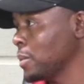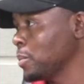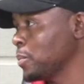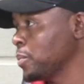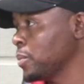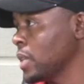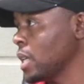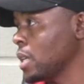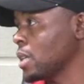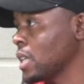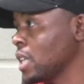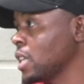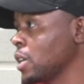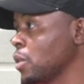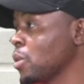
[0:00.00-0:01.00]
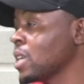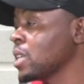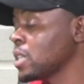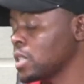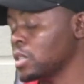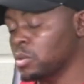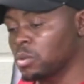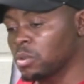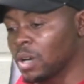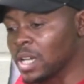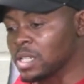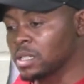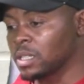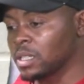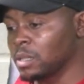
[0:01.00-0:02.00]
and then he wanted to go
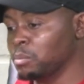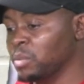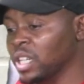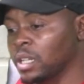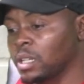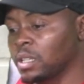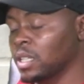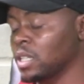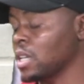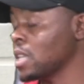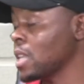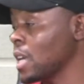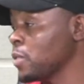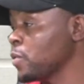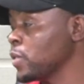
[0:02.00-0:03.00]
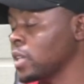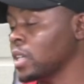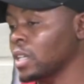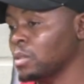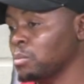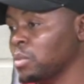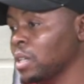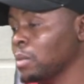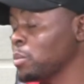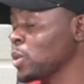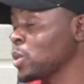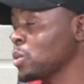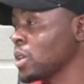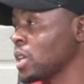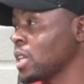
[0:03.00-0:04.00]
ask the bank that either if he can be able
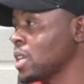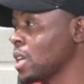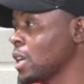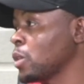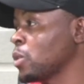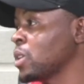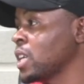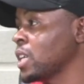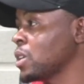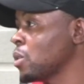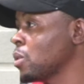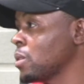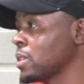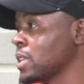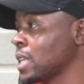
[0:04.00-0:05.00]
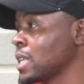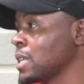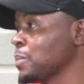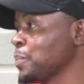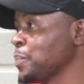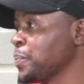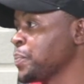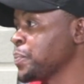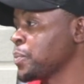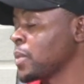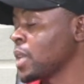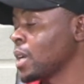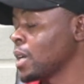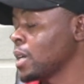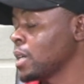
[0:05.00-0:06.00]
to get a loan and all of that.
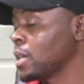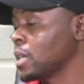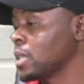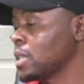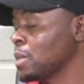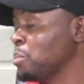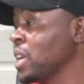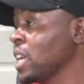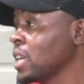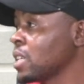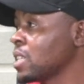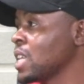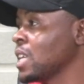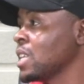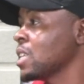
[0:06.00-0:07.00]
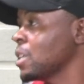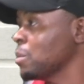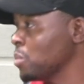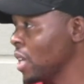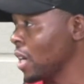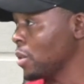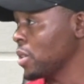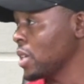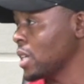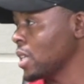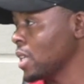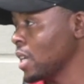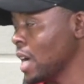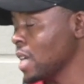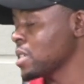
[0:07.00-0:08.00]
The bank turned him down, and
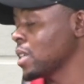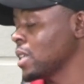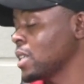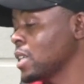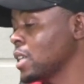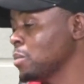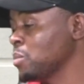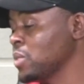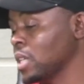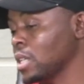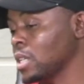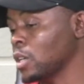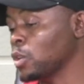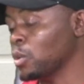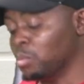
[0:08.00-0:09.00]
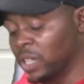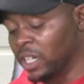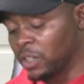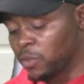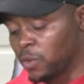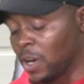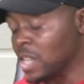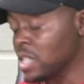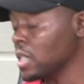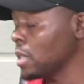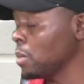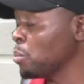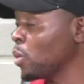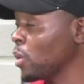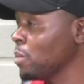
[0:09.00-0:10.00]
they asked him that go bring for us an
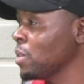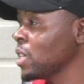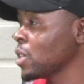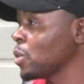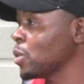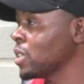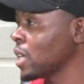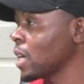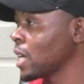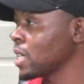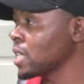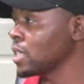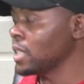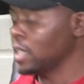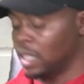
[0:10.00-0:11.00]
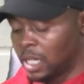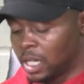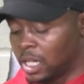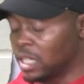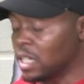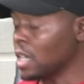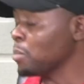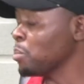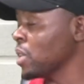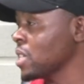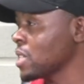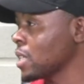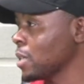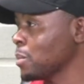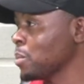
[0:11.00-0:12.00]
employment contract and a pay
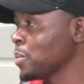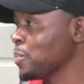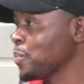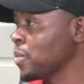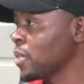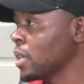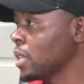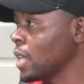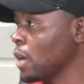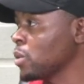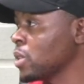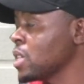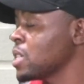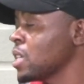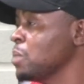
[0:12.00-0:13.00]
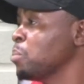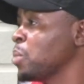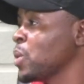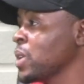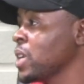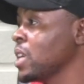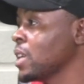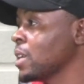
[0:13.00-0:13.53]
slip. Now this employee,